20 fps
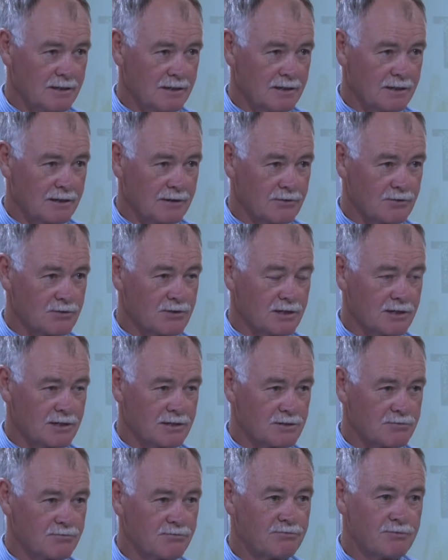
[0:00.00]
And indeed,
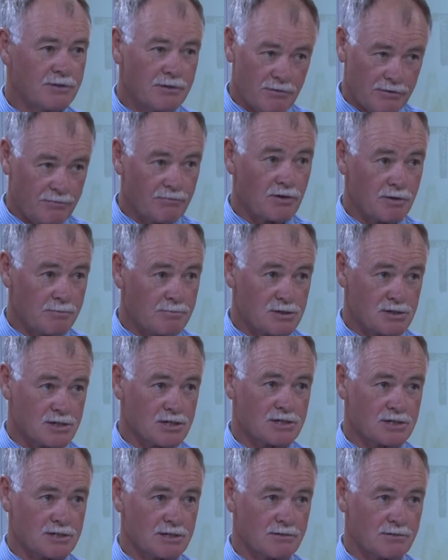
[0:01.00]
it's very, very
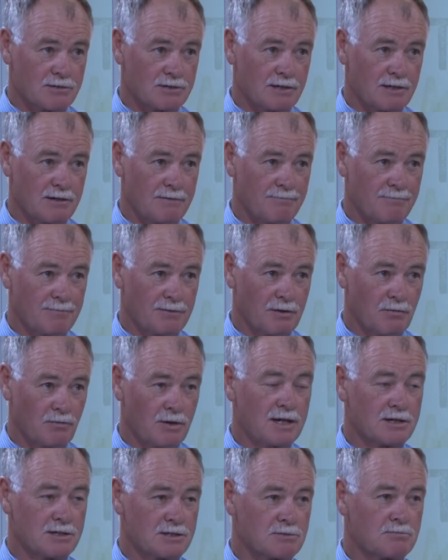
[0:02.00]
persistent. We
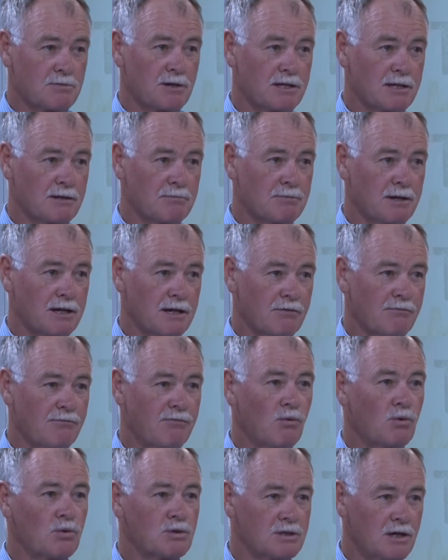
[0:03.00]
had to spray that paddock
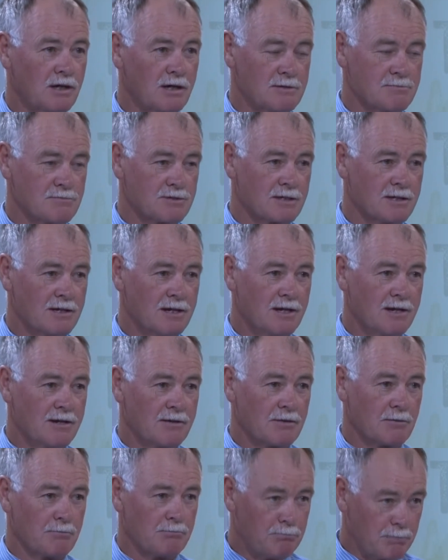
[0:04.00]
4 times.
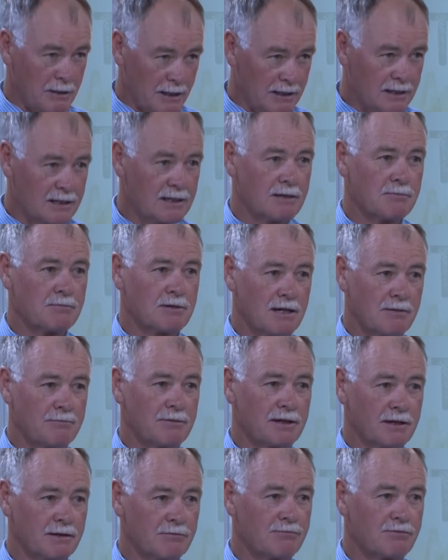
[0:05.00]
The bug kept coming
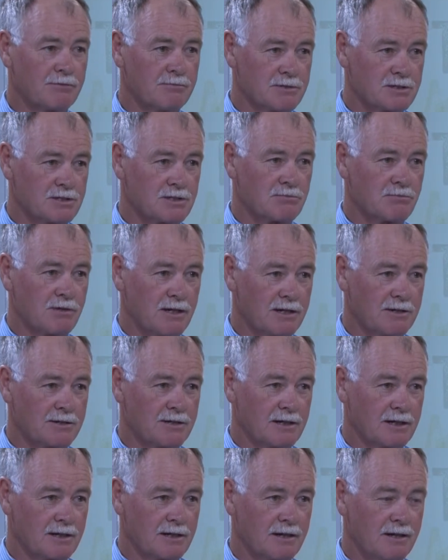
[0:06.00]
in from the
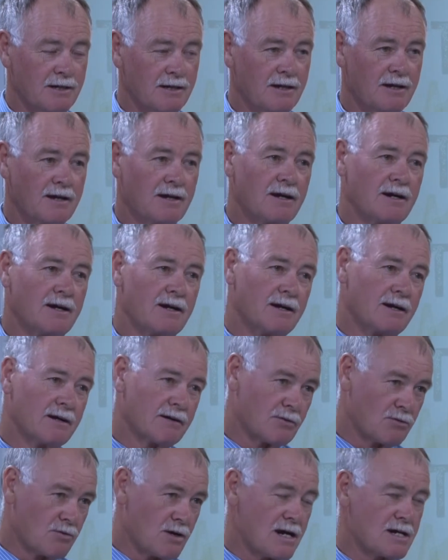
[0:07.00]
surrounding
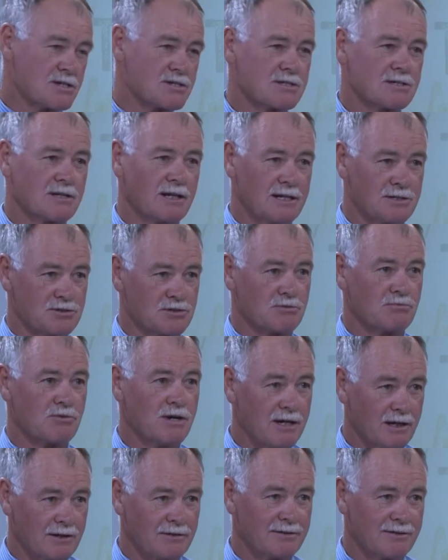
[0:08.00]
grasslands
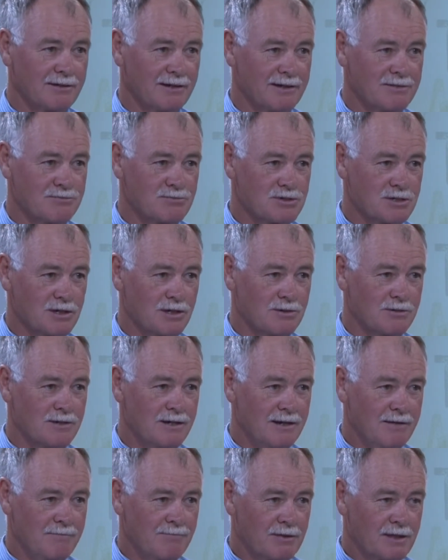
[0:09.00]
around, and so
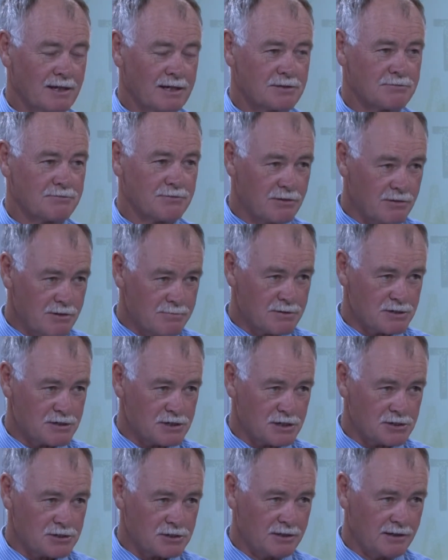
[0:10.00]
it's very
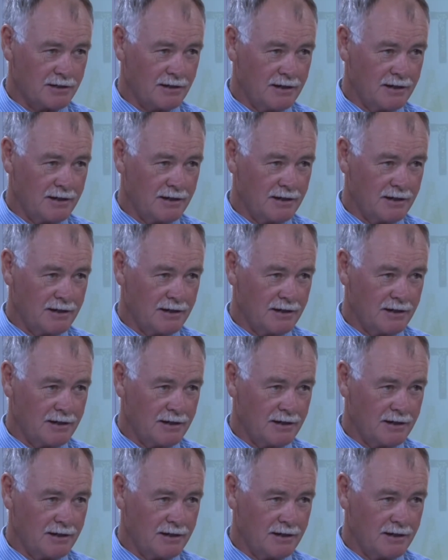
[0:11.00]
persistent.